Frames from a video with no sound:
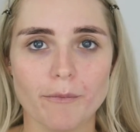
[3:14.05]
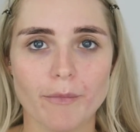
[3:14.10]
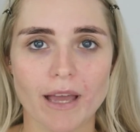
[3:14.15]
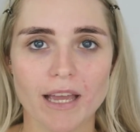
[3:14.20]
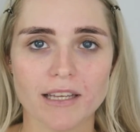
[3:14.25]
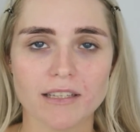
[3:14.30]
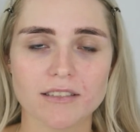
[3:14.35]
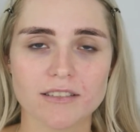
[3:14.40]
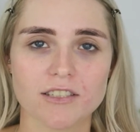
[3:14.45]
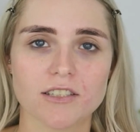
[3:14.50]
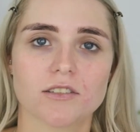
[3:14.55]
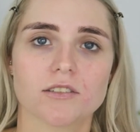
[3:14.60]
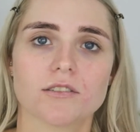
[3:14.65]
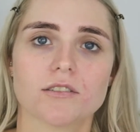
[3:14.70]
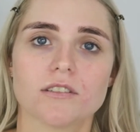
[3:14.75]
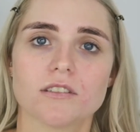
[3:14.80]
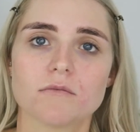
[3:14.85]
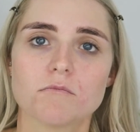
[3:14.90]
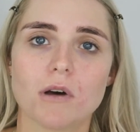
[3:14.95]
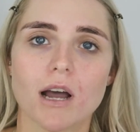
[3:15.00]
base just
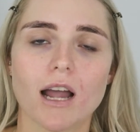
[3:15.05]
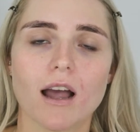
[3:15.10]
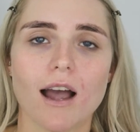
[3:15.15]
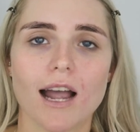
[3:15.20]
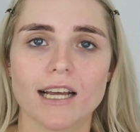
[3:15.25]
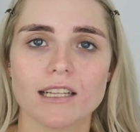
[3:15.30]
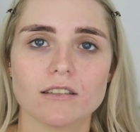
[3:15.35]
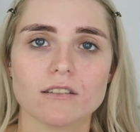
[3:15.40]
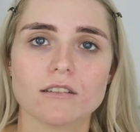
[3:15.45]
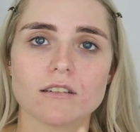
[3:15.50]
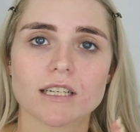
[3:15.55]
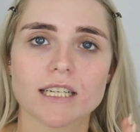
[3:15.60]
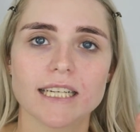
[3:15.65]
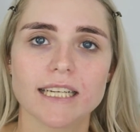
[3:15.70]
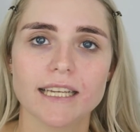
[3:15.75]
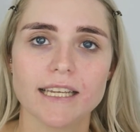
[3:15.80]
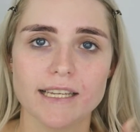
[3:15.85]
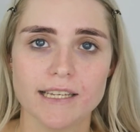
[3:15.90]
because my eye look